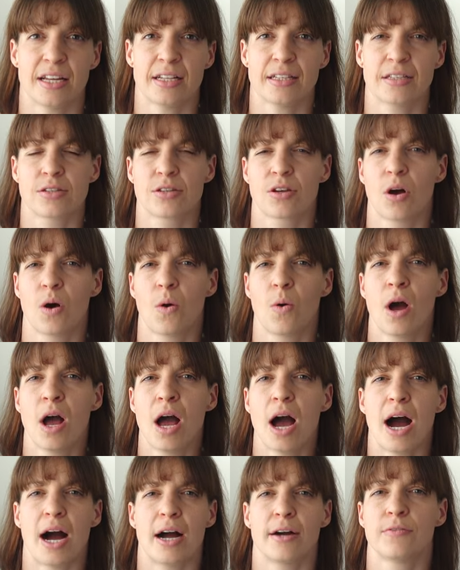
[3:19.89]
So
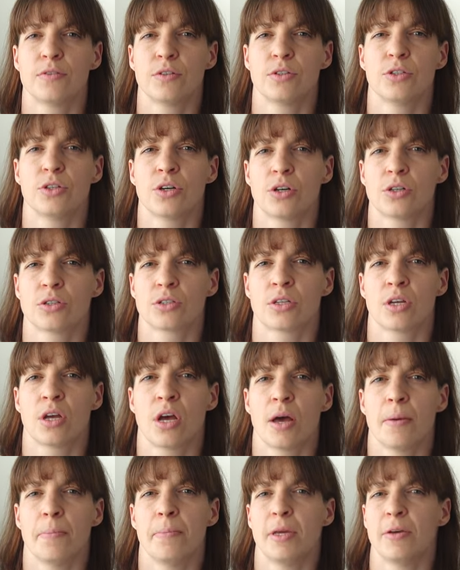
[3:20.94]
I would not
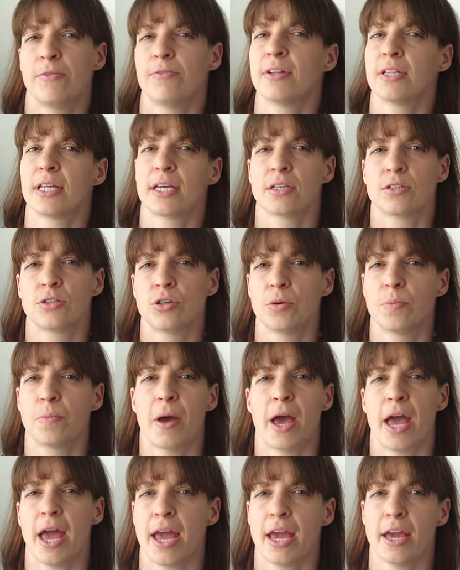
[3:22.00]
be willing to
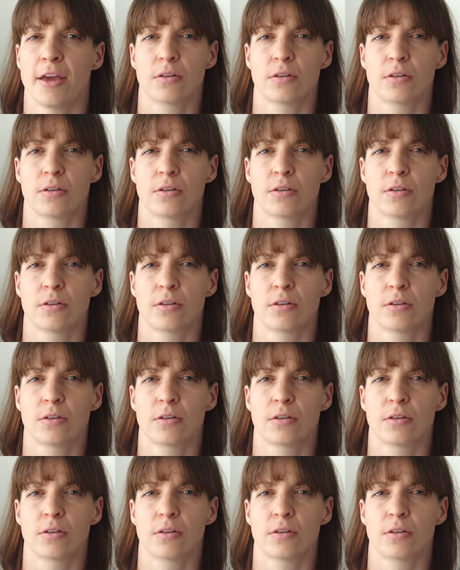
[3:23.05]
pay